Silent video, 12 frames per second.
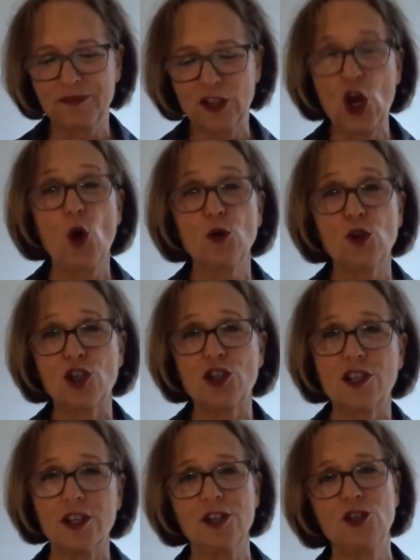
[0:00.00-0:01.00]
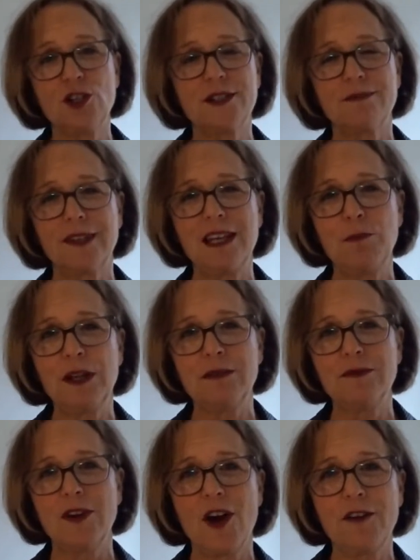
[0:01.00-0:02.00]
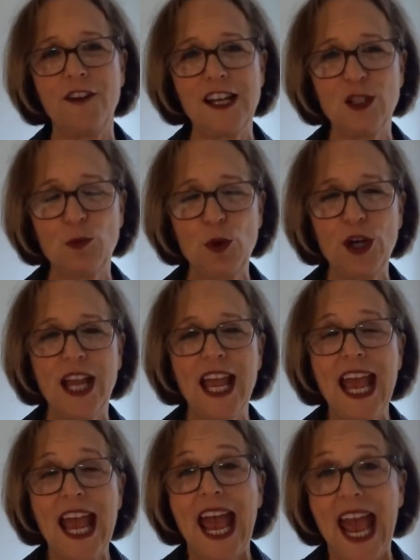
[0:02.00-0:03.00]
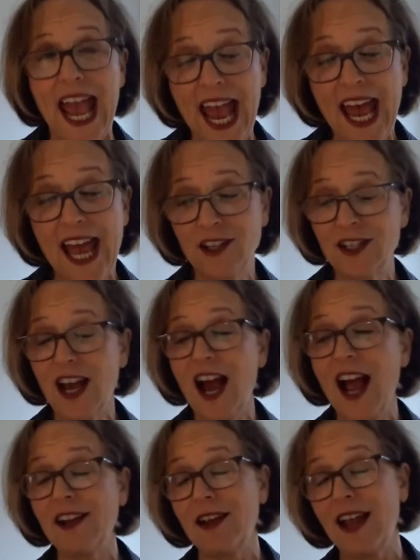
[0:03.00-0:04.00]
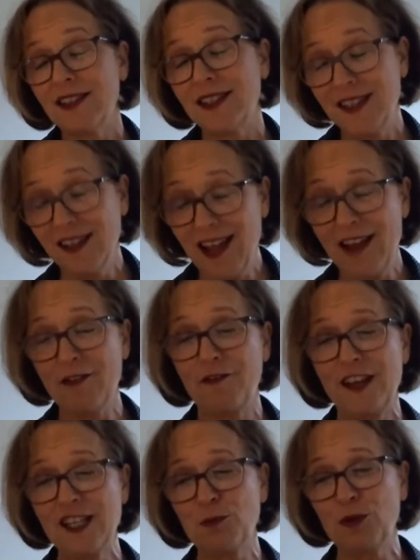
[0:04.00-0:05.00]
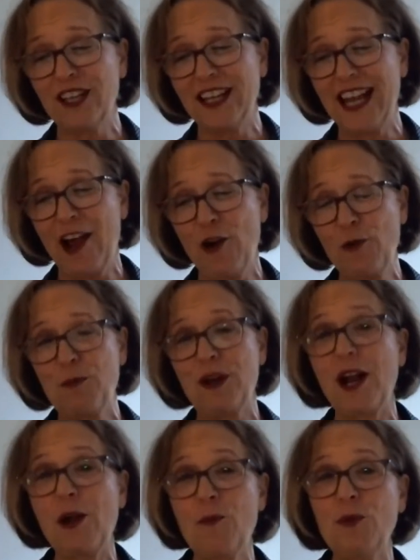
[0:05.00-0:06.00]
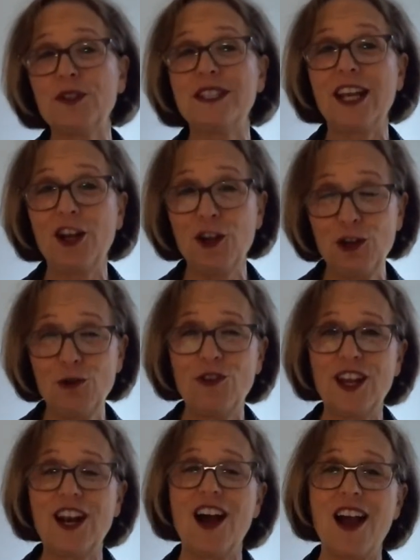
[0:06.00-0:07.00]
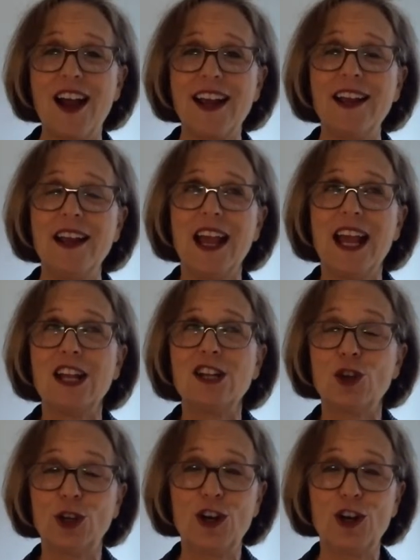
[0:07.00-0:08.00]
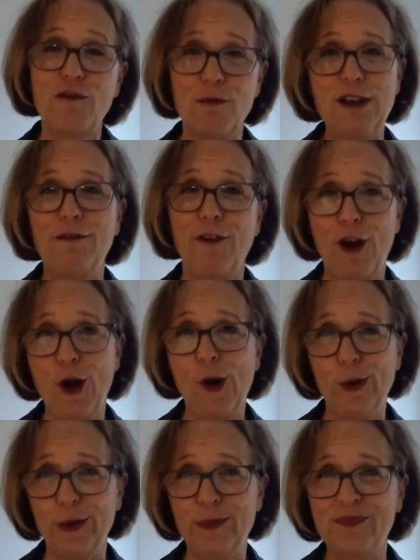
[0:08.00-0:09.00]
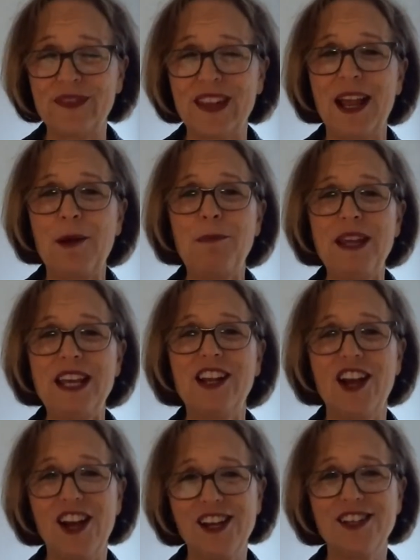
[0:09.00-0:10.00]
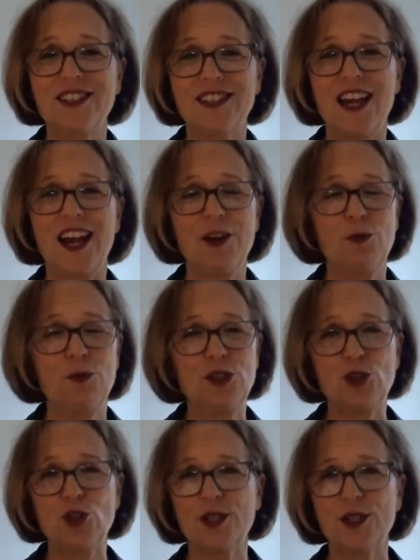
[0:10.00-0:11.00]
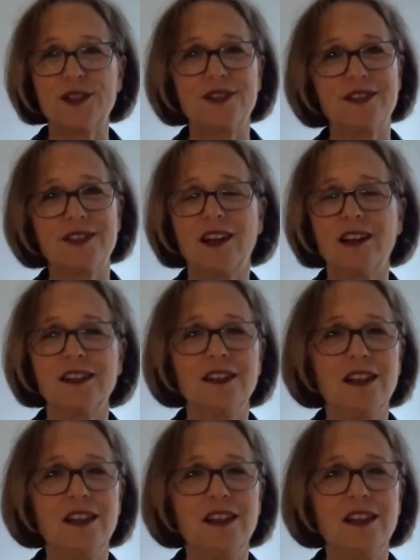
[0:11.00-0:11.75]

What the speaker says: coached to just keep it on Facebook. And I still have a Facebook account, but I will tell you that I took it off my phone because it was just sucking the